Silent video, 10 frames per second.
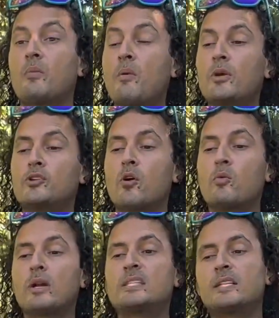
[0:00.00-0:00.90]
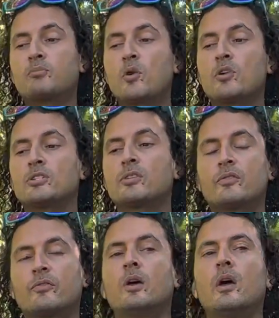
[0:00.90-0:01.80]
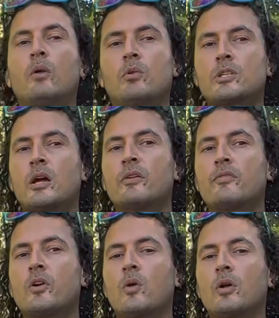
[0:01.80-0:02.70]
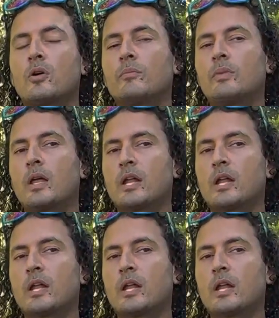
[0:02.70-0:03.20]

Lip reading: And we don't want to see the process of what's kind of going on. And